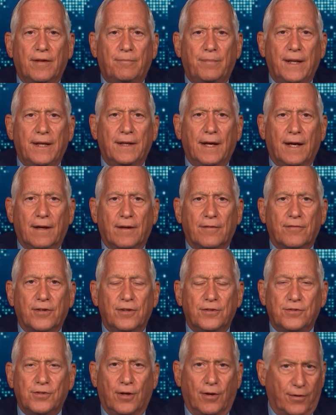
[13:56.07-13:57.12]
it being out of
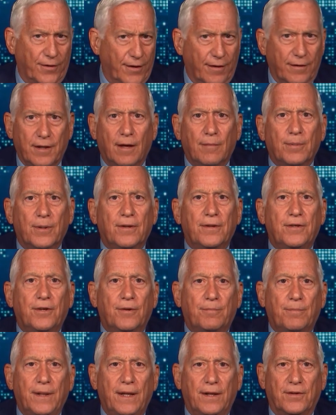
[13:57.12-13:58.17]
control. There are a couple in your
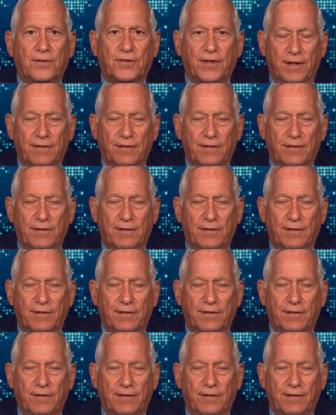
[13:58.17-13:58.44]
piece.